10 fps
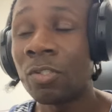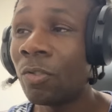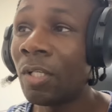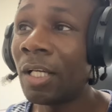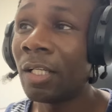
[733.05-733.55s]
So
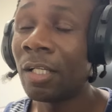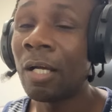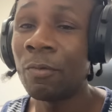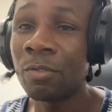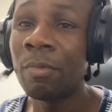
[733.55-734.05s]
like I
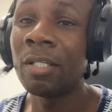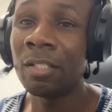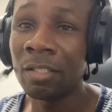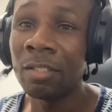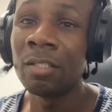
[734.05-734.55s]
was
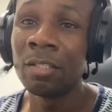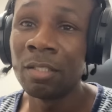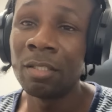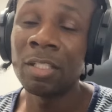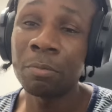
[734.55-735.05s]
making,
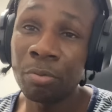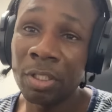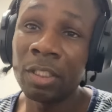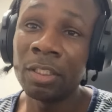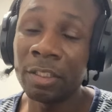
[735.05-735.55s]
it's
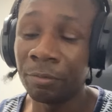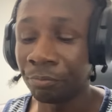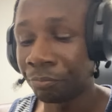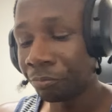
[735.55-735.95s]
pretty good.